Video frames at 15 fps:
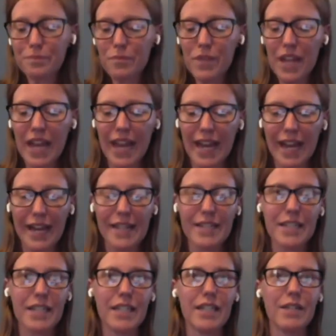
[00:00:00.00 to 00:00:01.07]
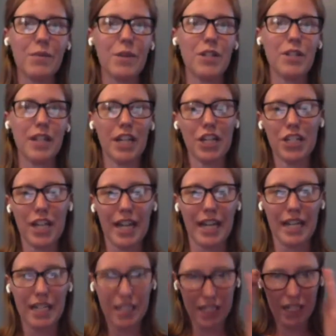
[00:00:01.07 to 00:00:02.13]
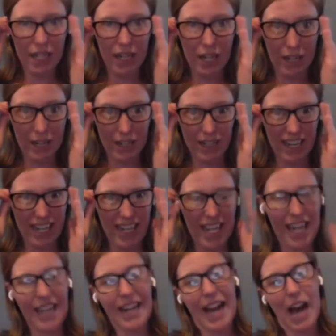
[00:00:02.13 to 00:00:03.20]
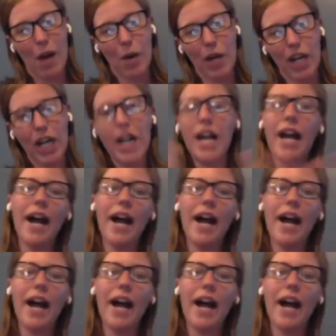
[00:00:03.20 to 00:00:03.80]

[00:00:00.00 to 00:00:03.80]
And when you get a second, aka an hour,